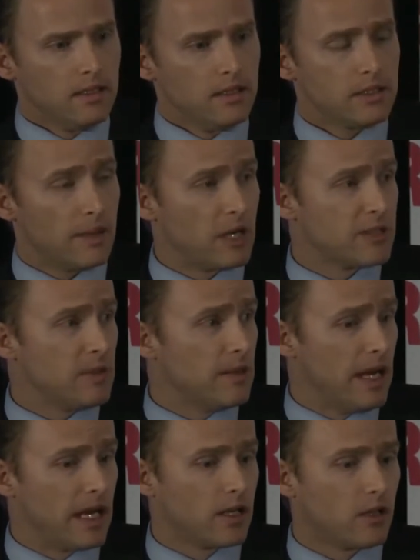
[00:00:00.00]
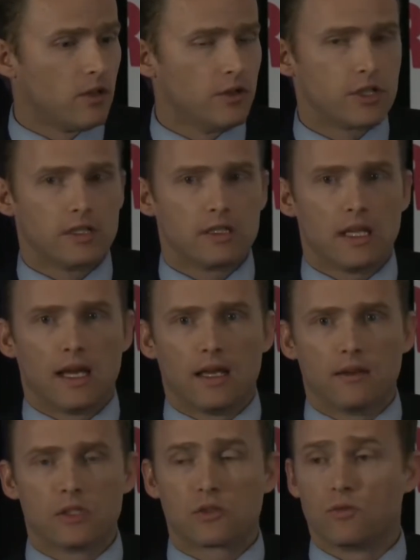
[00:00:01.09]
So that brings me to my conclusion.
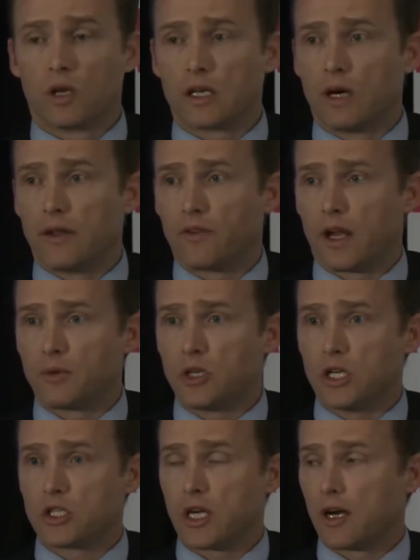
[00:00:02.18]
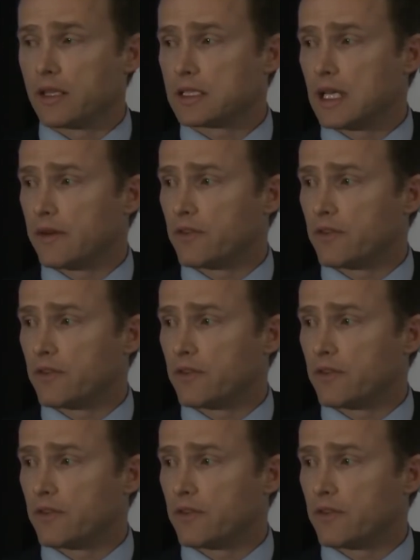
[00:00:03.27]
Just really grateful for the opportunity to share this kind of